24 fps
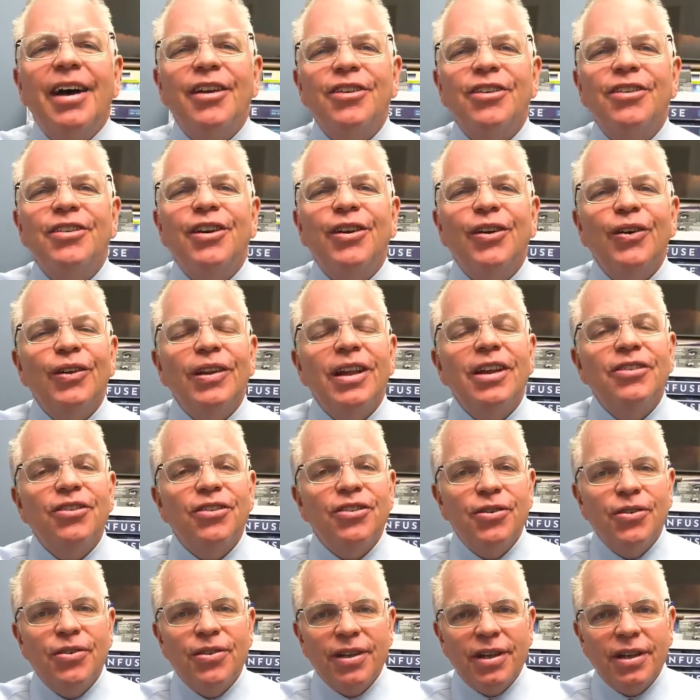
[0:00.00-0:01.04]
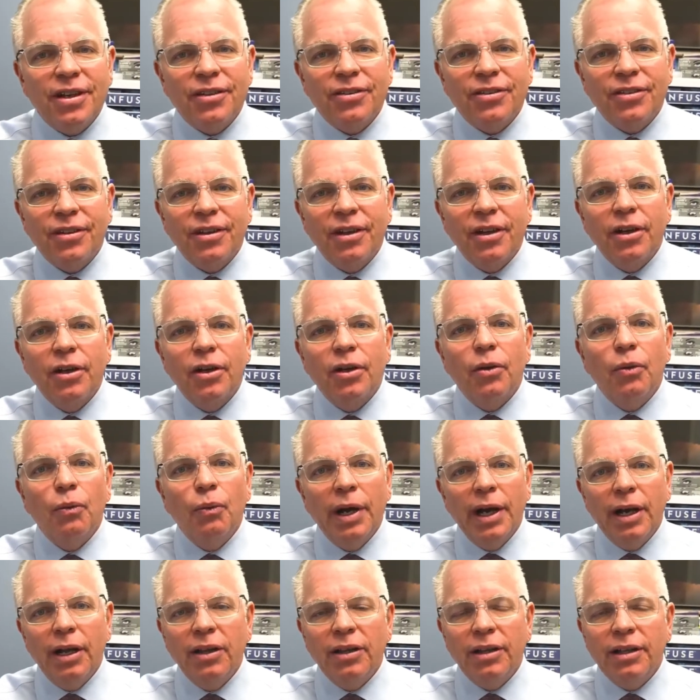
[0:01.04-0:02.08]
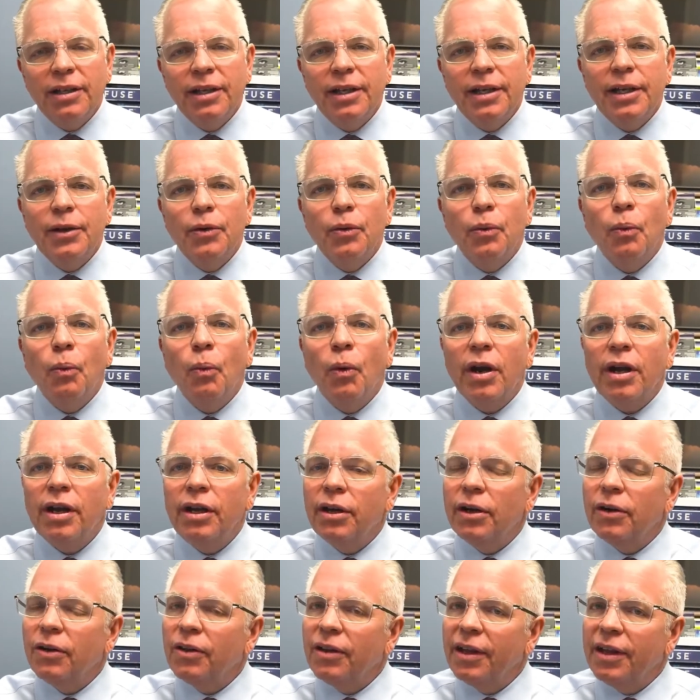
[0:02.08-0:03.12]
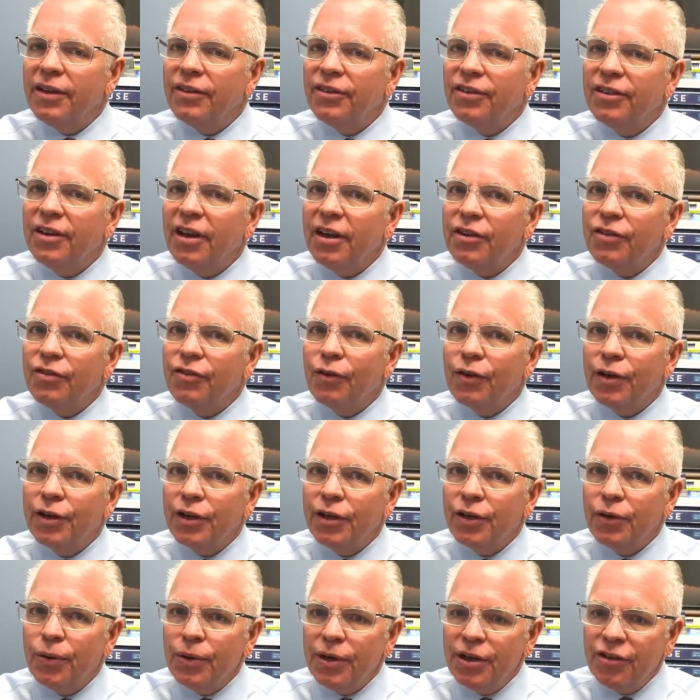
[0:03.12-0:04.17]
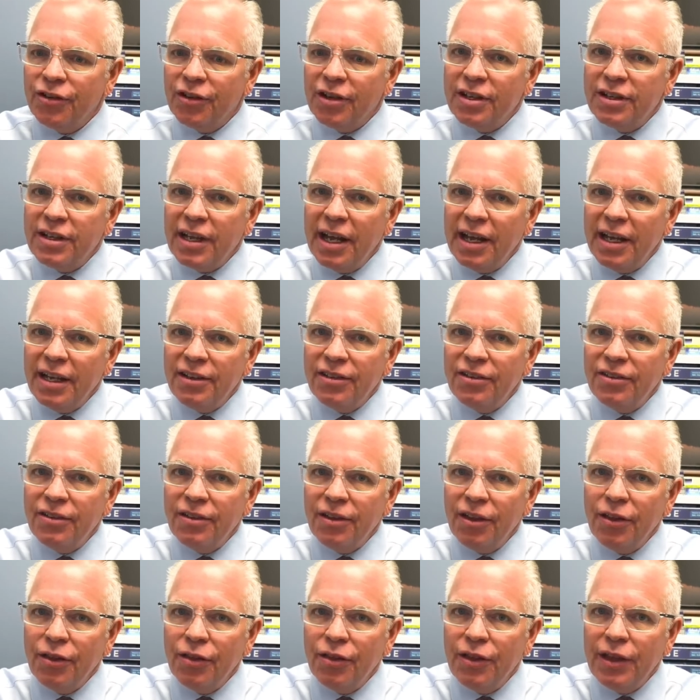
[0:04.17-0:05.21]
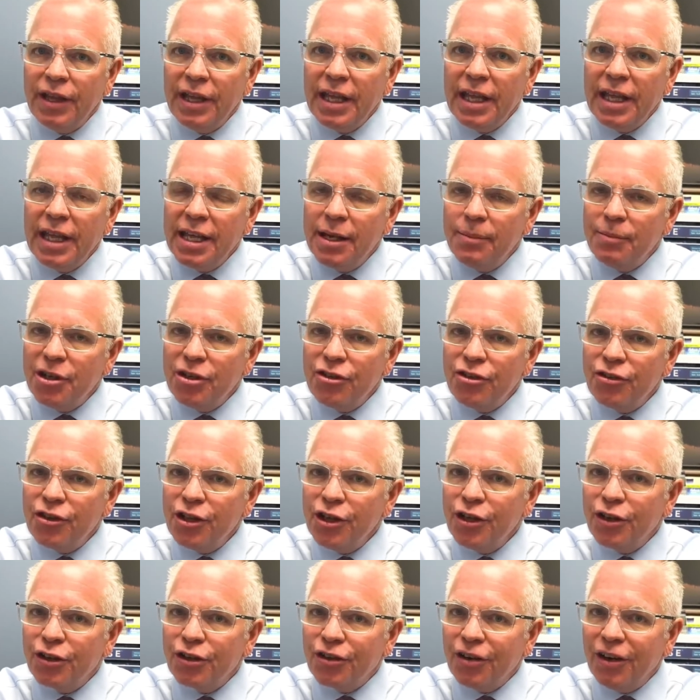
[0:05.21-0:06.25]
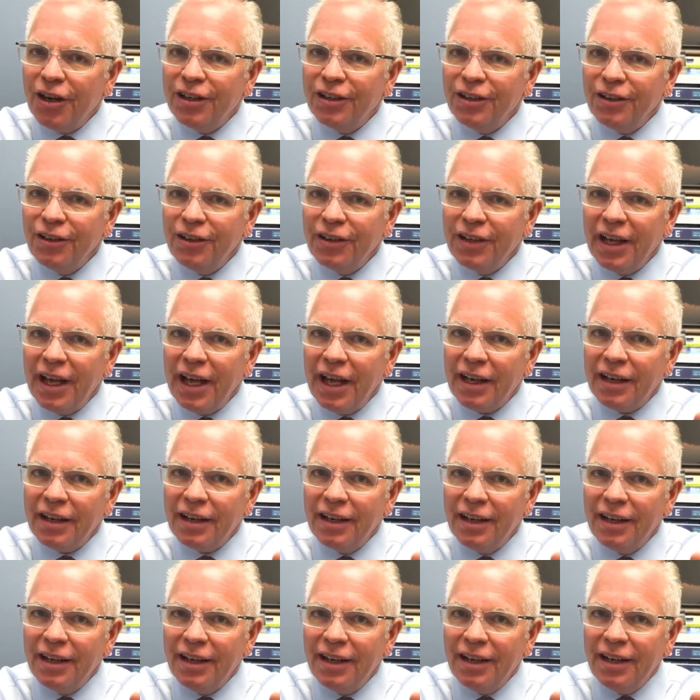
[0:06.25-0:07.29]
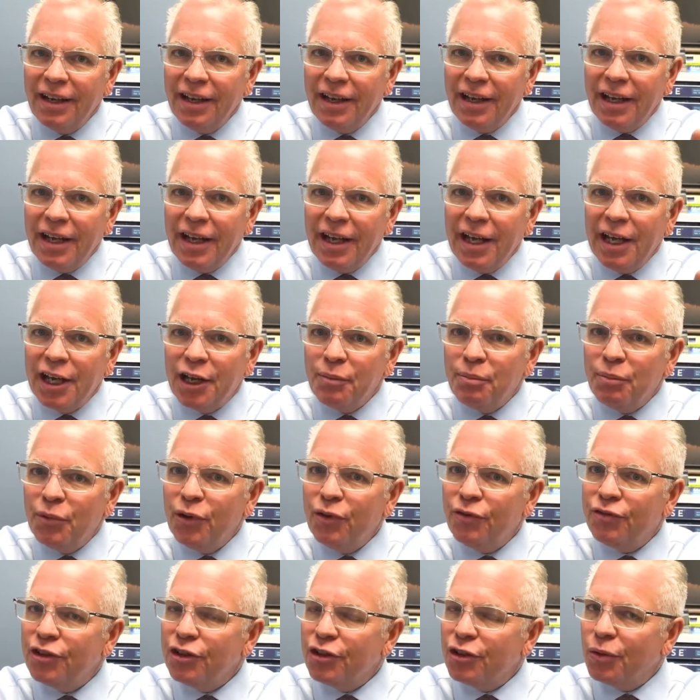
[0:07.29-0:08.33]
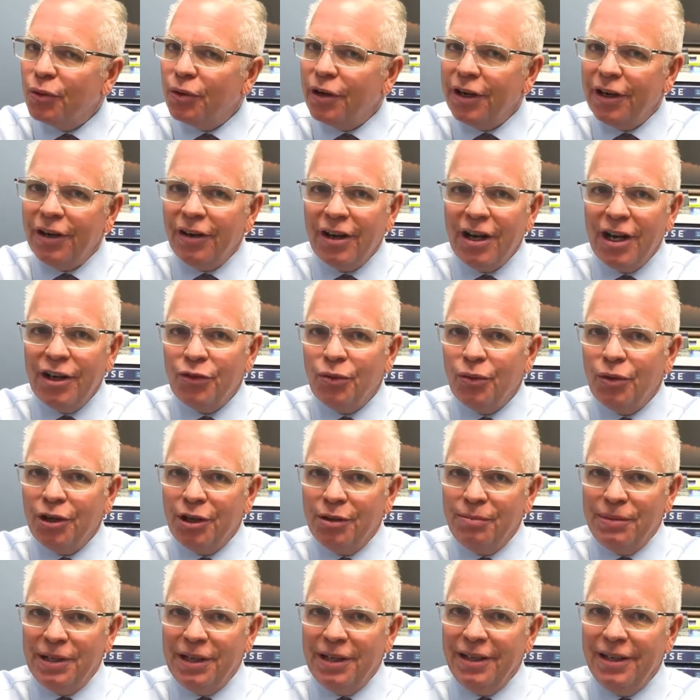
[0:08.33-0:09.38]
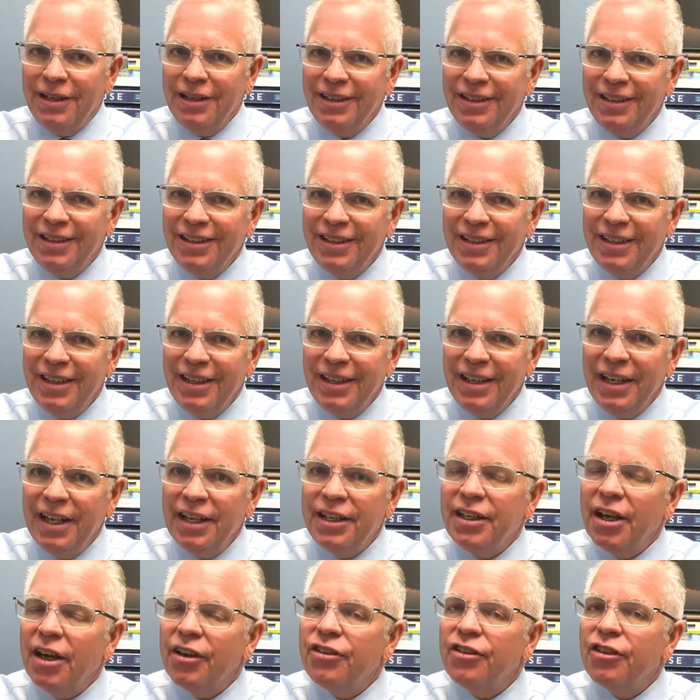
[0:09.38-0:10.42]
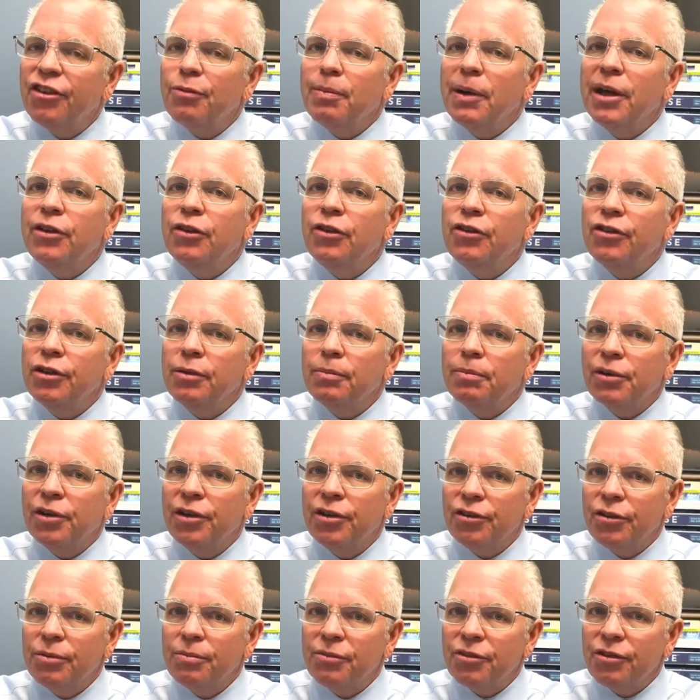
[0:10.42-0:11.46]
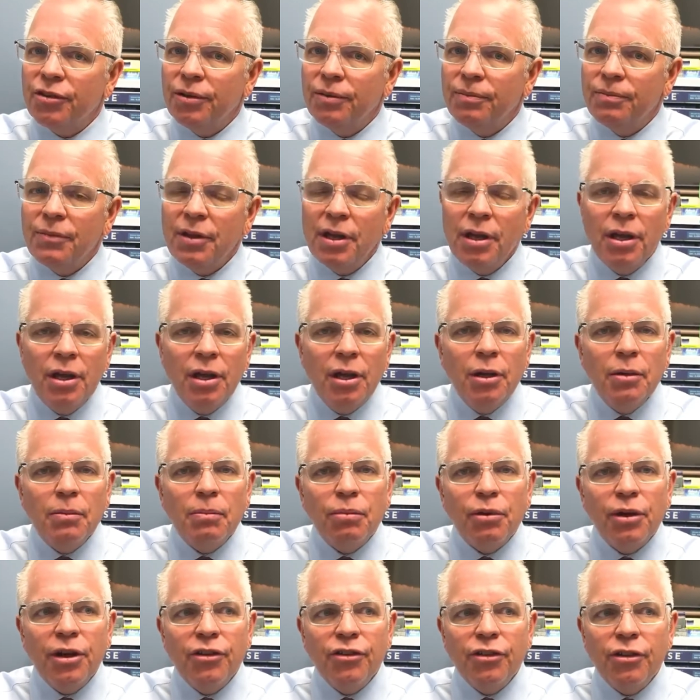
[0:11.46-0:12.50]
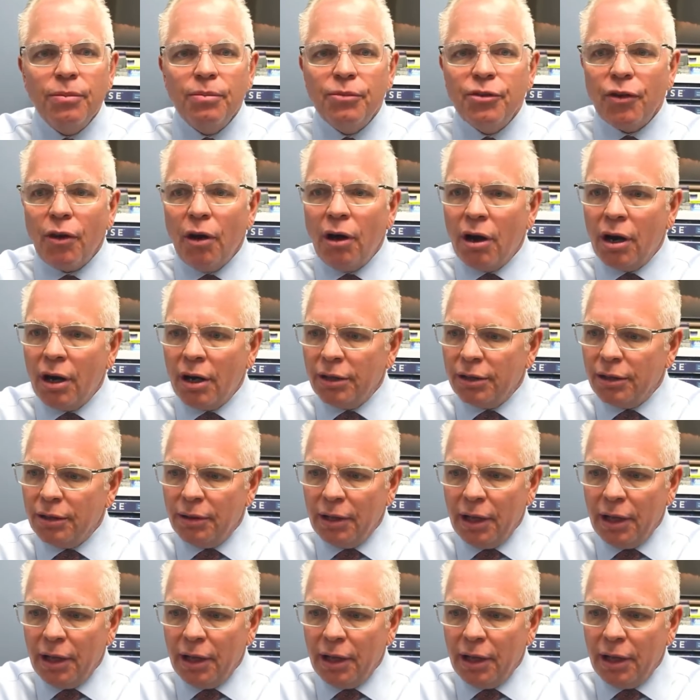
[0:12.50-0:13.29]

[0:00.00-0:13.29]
does a Neurolens do this? Well, what a Neurolens does for you is it takes the image that you're trying to look at and it moves it to where your eyes want to be. It does this by using prisms. Prisms are